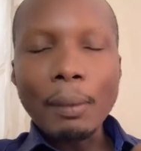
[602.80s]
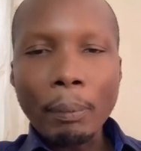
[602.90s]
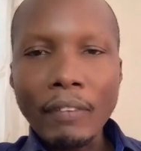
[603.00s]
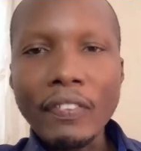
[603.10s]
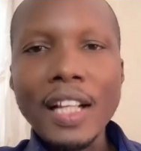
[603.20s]

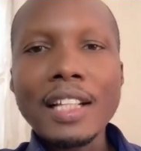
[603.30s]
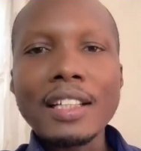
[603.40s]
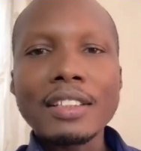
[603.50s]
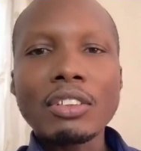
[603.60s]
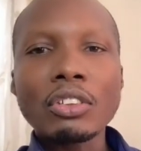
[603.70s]

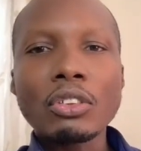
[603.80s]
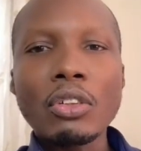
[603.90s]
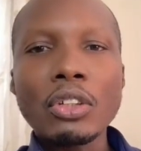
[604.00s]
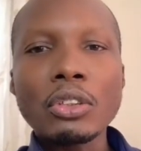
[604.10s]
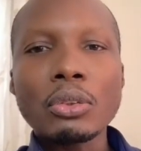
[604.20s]
profiling is not
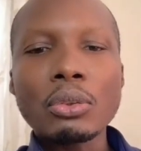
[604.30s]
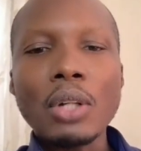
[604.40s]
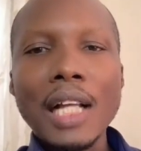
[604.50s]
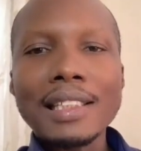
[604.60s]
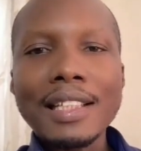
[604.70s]
going
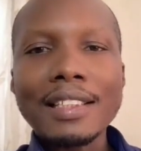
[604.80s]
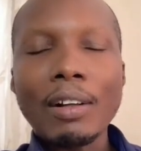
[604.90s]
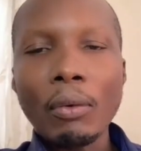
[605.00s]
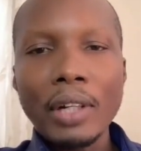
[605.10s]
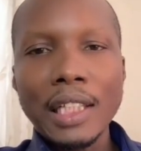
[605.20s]
to assess
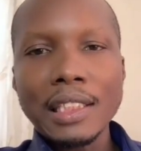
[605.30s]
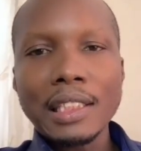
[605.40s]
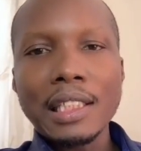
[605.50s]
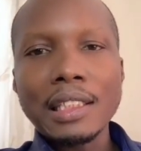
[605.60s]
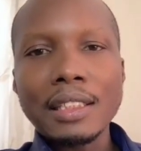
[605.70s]
the
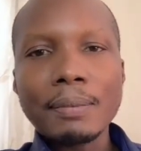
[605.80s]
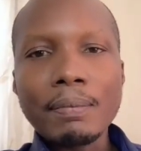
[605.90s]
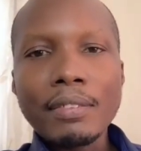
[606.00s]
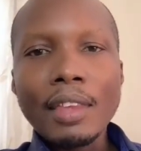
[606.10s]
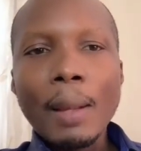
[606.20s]
correctness.
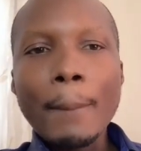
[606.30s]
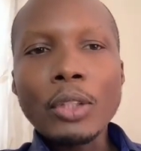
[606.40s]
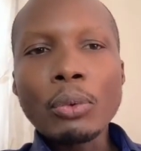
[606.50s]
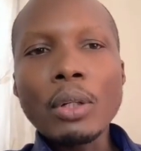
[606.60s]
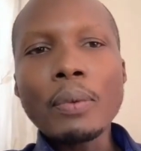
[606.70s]

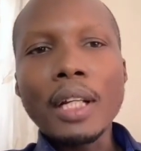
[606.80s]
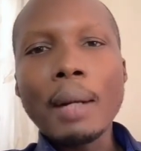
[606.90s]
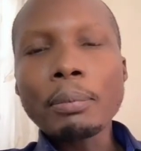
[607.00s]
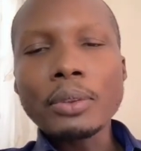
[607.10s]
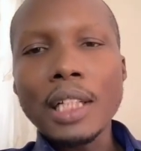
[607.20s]
But when we
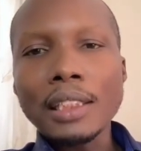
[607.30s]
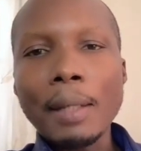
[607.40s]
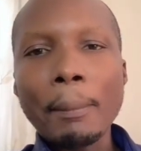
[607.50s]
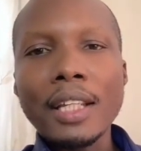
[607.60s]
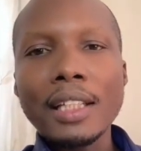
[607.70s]
come to
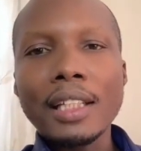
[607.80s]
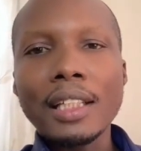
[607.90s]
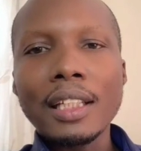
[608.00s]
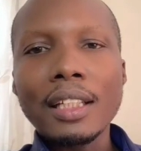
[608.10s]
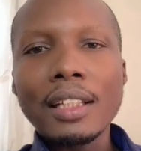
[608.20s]
data
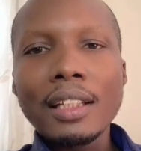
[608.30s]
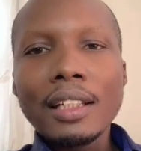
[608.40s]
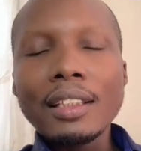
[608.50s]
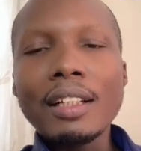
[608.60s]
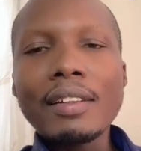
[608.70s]
mining,
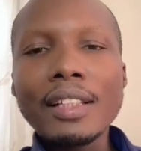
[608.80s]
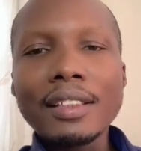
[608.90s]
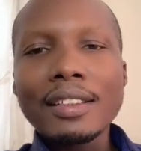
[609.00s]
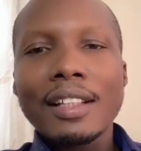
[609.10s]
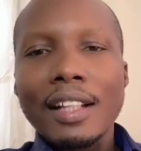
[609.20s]
there
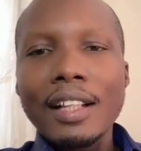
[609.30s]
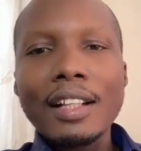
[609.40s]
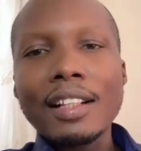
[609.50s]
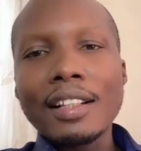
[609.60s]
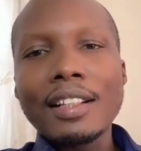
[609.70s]
is
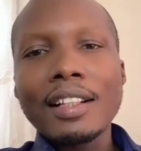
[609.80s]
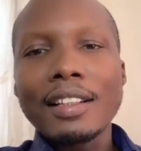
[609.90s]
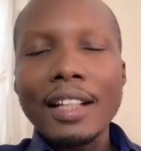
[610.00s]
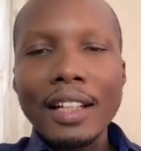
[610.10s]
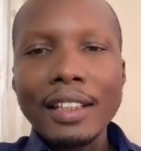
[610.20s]

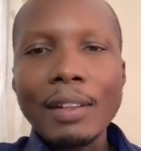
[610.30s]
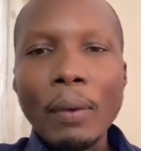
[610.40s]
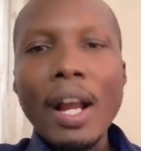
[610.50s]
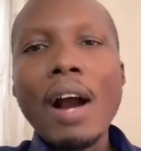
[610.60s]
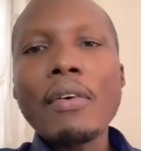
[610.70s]
the
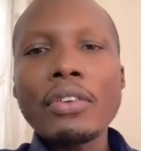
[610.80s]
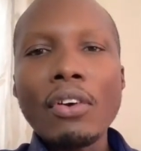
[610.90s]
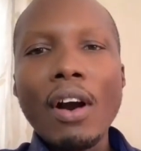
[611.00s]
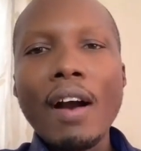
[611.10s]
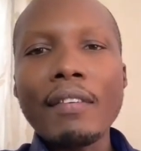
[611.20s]
way how
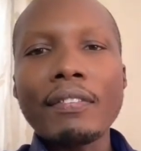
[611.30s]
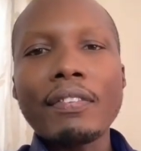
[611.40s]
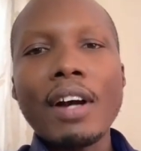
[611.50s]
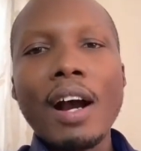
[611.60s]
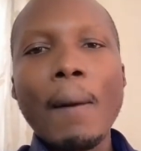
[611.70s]
you have
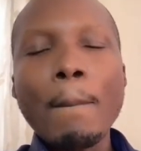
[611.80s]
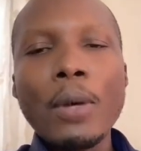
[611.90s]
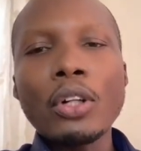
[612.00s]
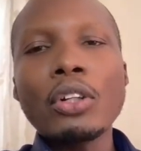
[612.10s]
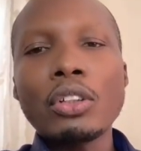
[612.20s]

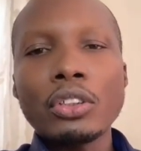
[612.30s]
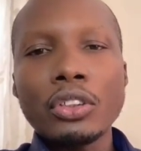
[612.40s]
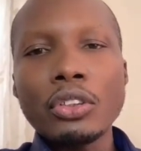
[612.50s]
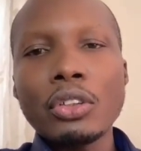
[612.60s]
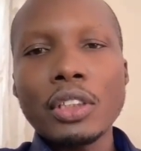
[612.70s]
modeled
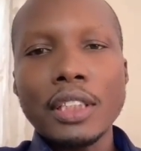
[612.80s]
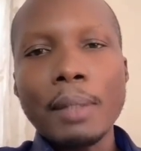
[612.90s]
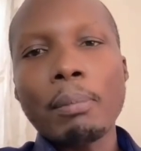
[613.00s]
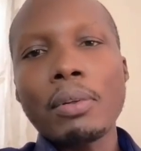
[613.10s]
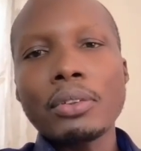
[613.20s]
your
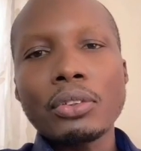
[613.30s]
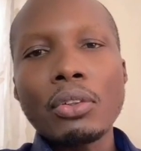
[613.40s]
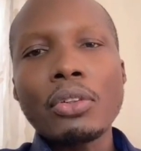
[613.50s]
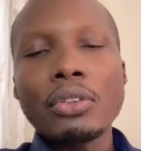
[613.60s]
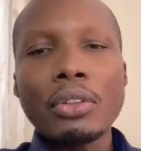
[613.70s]
tables
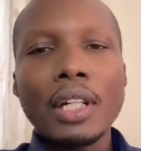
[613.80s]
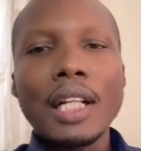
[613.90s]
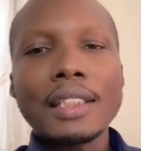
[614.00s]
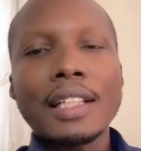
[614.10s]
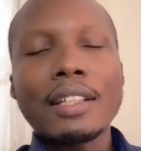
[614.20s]
or your
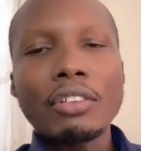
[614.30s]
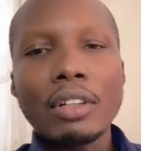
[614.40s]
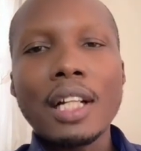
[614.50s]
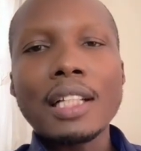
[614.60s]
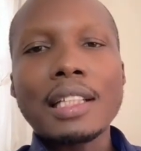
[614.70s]
data in
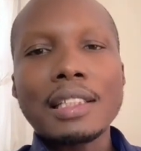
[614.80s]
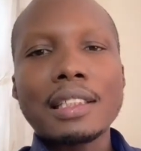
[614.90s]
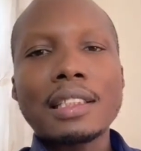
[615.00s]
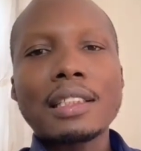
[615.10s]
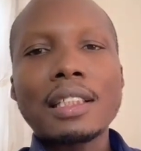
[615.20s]
your data
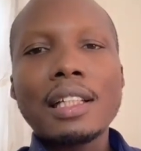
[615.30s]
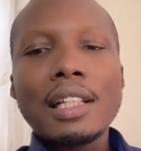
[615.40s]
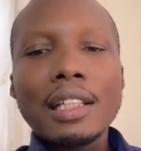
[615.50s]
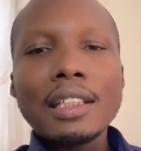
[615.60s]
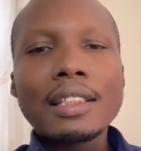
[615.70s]
set.
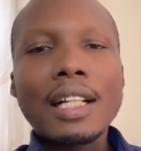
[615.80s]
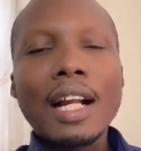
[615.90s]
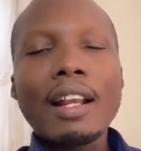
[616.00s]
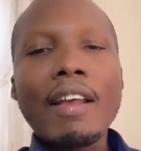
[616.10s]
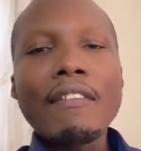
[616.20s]
It
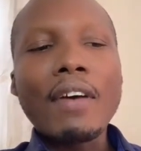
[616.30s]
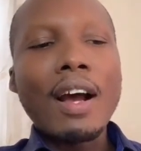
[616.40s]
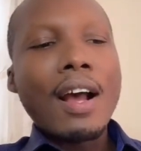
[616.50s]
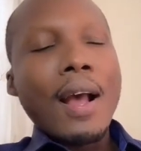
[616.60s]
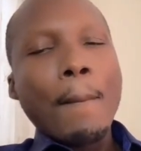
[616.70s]
can
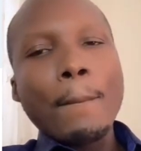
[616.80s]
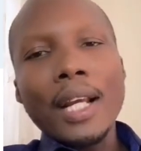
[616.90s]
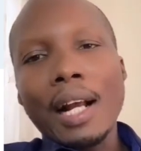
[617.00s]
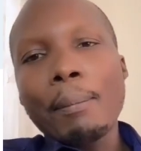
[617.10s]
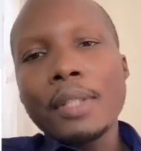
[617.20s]
never
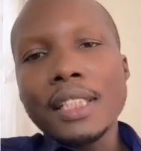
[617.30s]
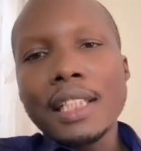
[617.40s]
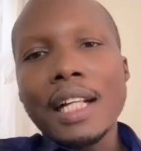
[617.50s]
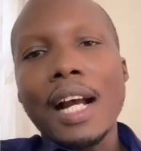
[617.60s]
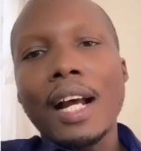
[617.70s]
make a
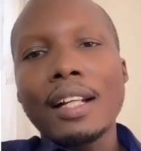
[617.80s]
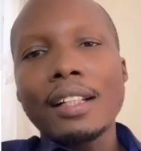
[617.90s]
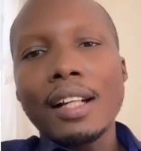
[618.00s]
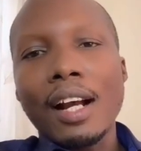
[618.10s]
mistake and